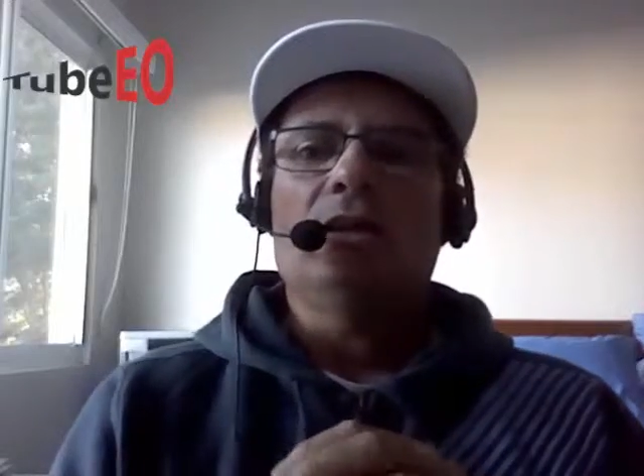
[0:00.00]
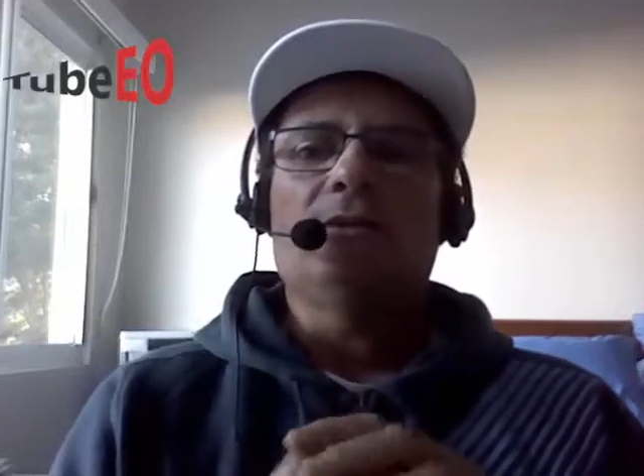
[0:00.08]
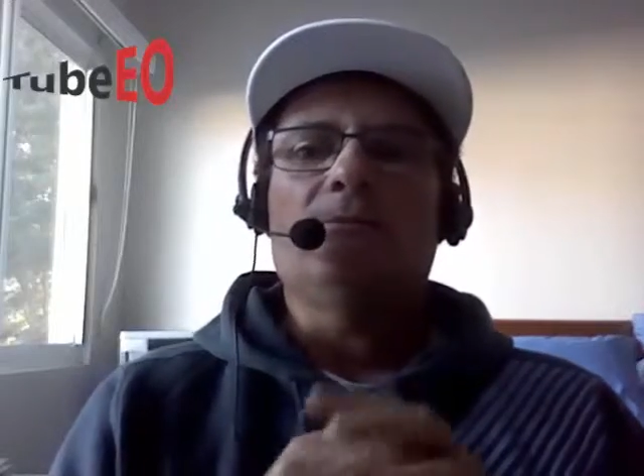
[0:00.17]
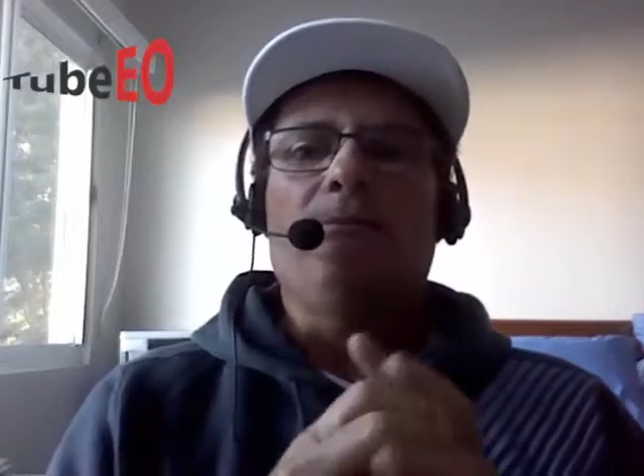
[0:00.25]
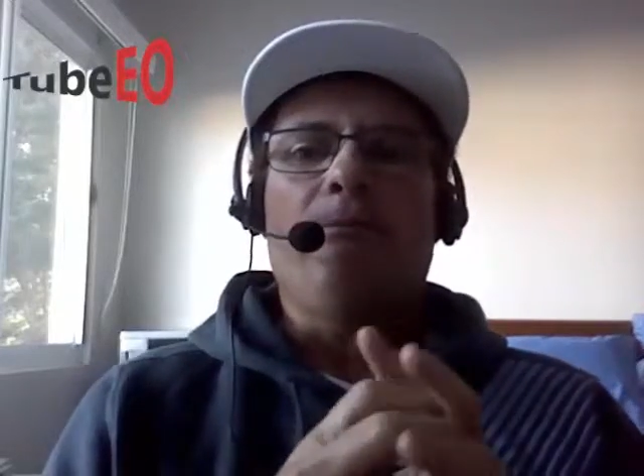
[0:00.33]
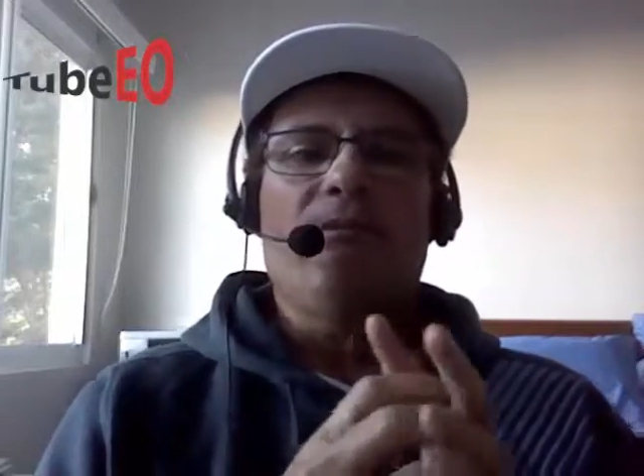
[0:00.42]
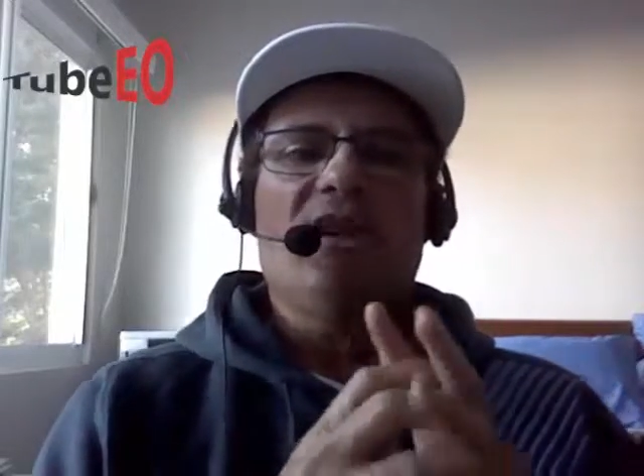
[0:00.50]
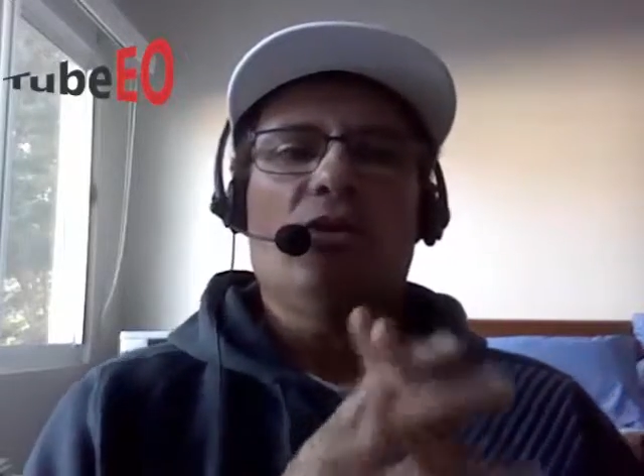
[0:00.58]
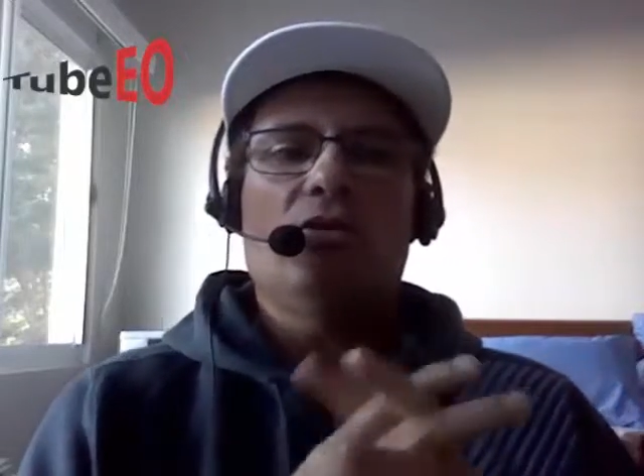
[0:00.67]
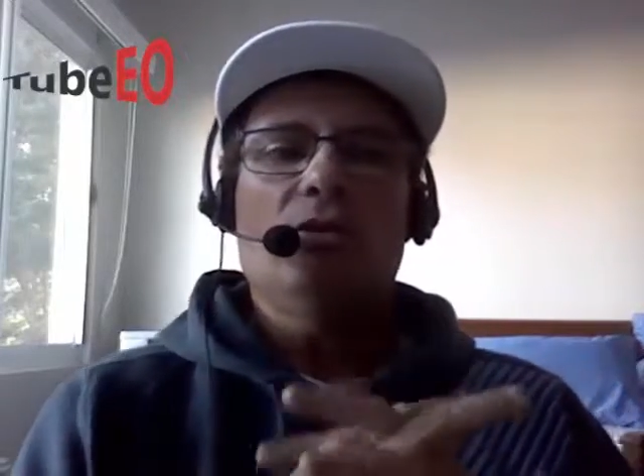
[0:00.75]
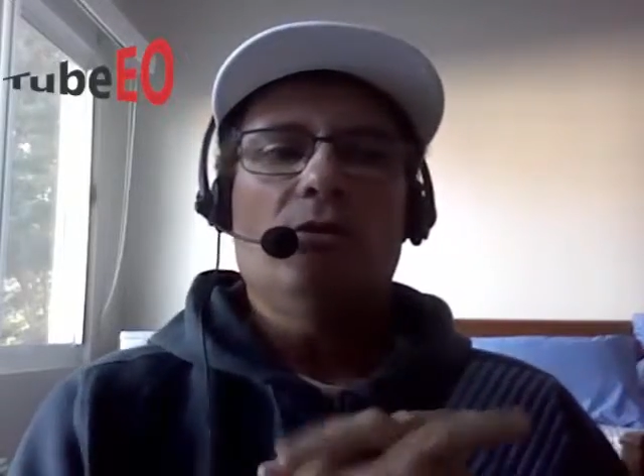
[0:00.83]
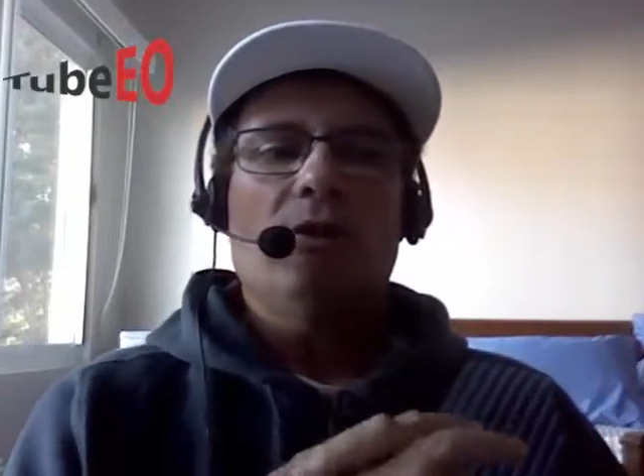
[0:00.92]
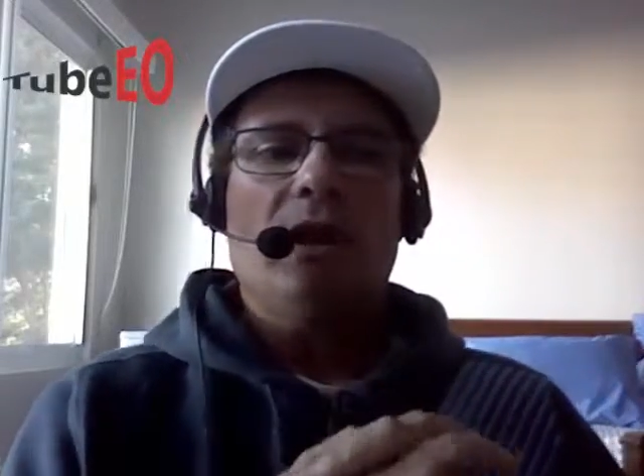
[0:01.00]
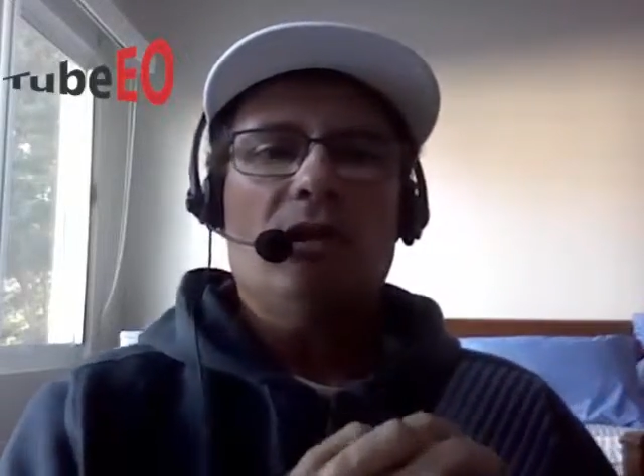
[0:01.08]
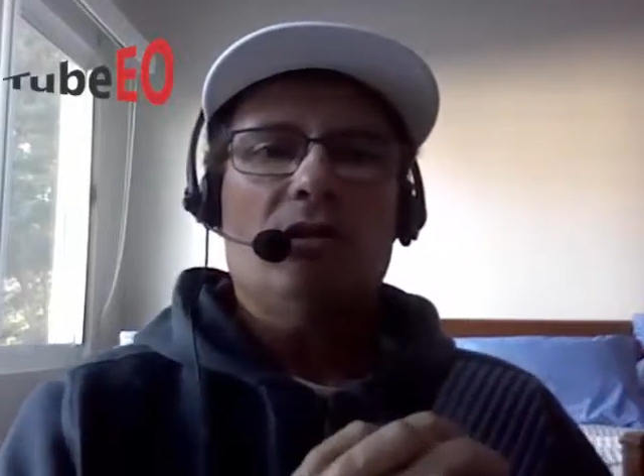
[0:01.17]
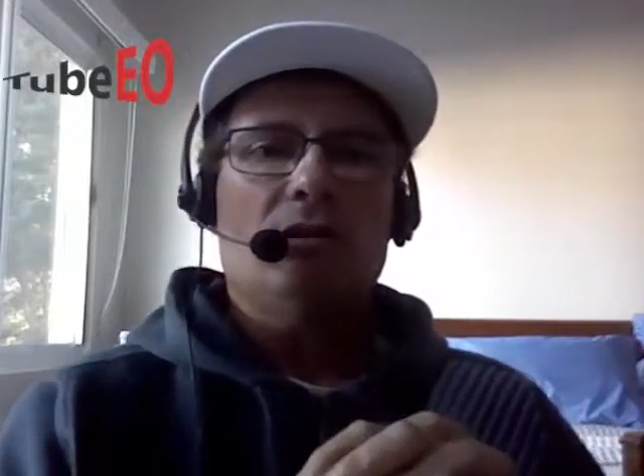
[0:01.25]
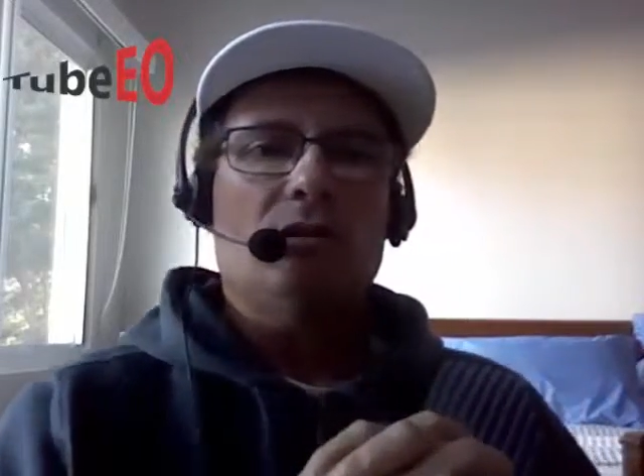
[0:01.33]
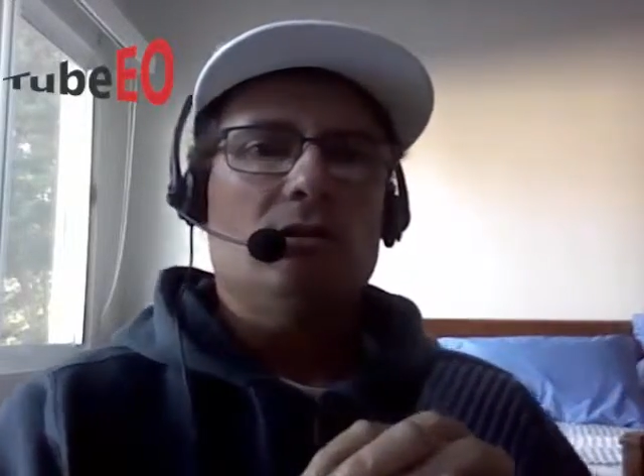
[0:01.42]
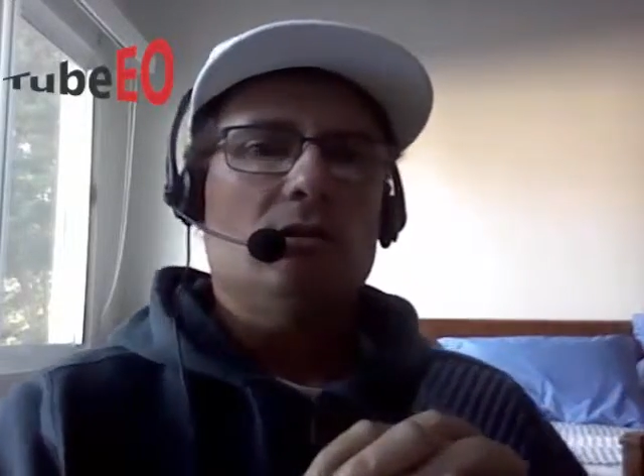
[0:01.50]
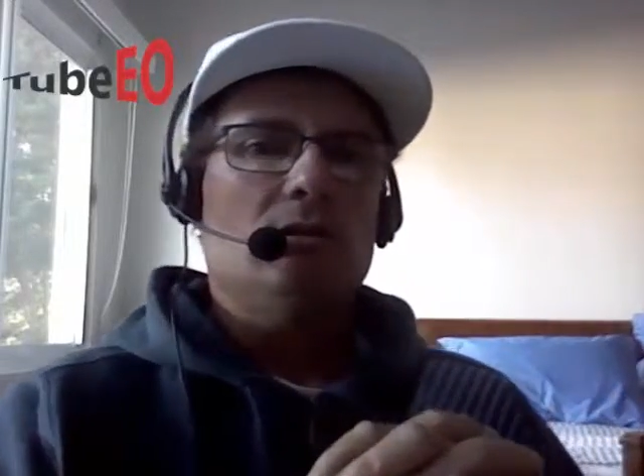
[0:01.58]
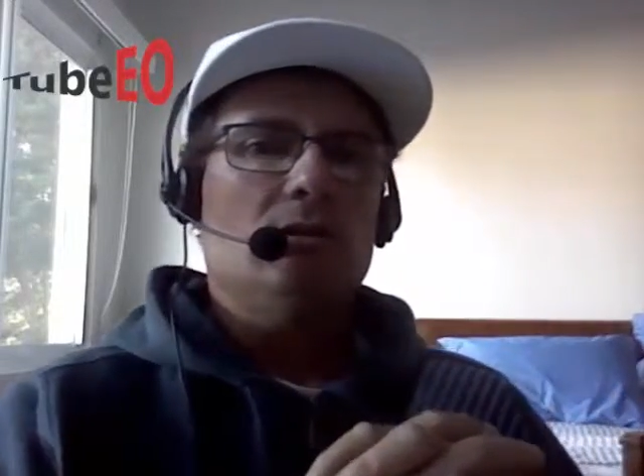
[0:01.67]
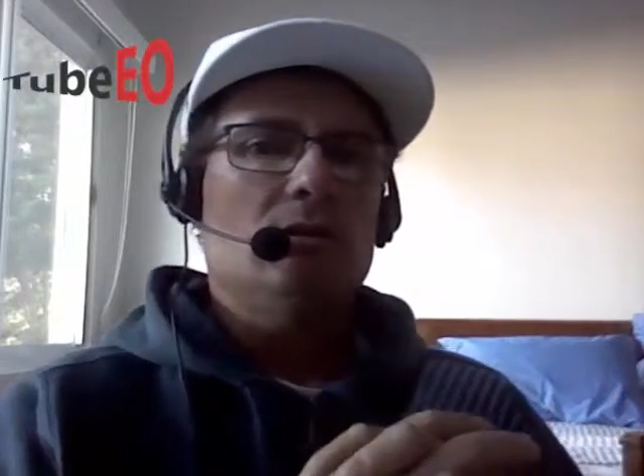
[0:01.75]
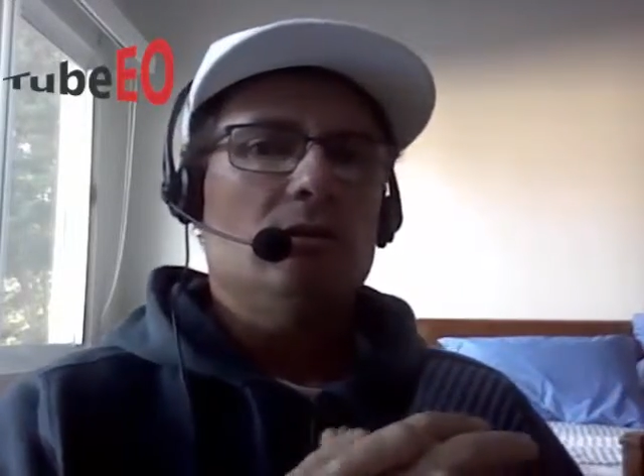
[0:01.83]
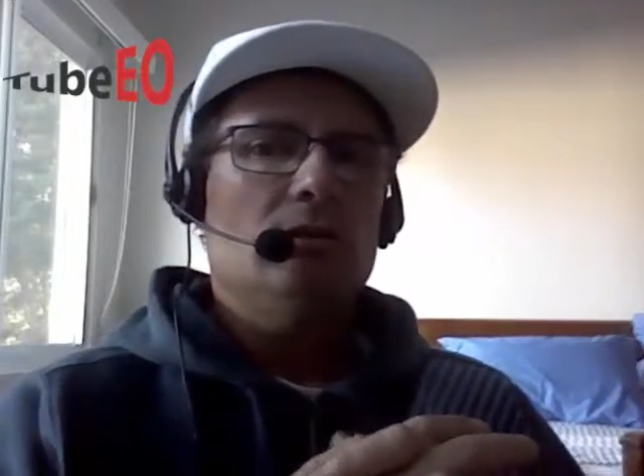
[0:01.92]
Your call to action